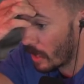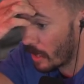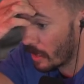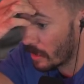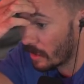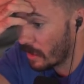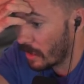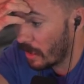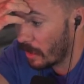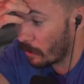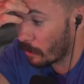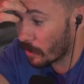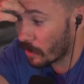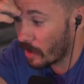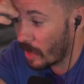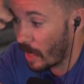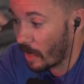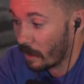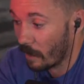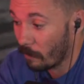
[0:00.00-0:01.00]
Dynasty equals
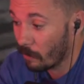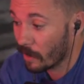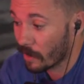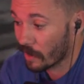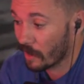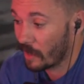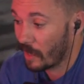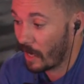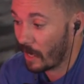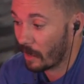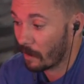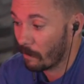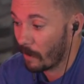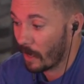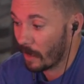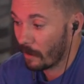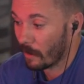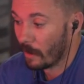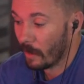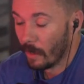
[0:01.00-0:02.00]
tank. It was a tank,
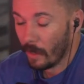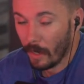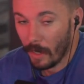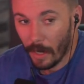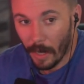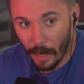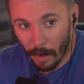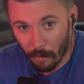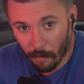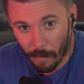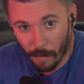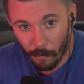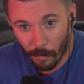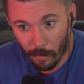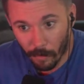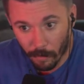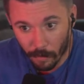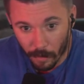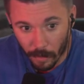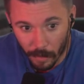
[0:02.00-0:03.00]
man. I
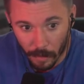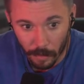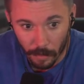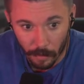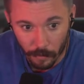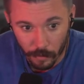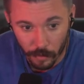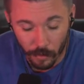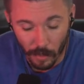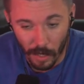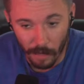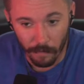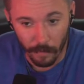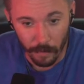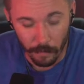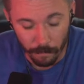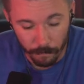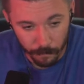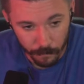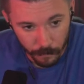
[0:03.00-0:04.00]
remember I was
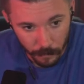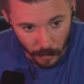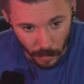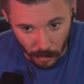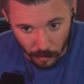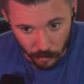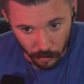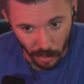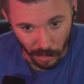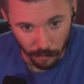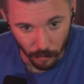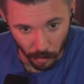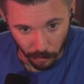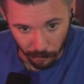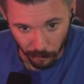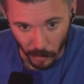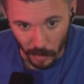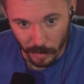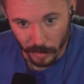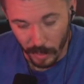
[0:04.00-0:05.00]
driving to a
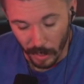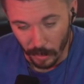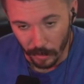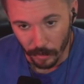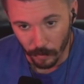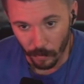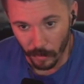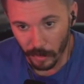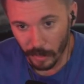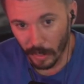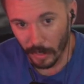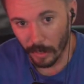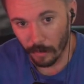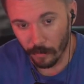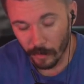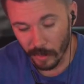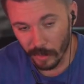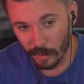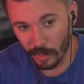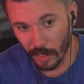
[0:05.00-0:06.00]
friend's house one night. It
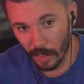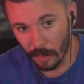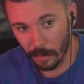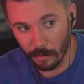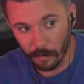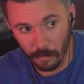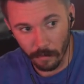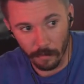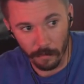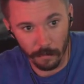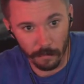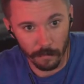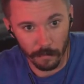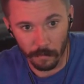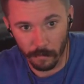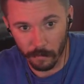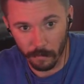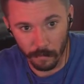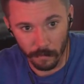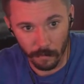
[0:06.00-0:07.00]
was like 10,
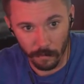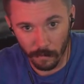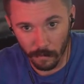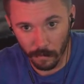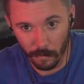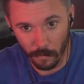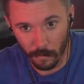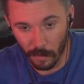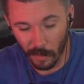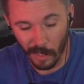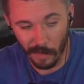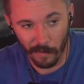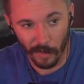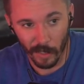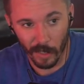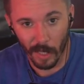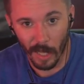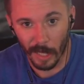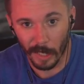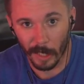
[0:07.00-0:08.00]
11
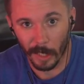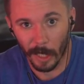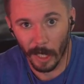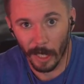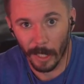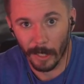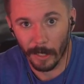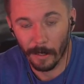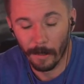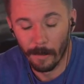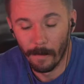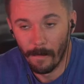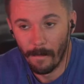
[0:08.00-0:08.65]
o'clock at night.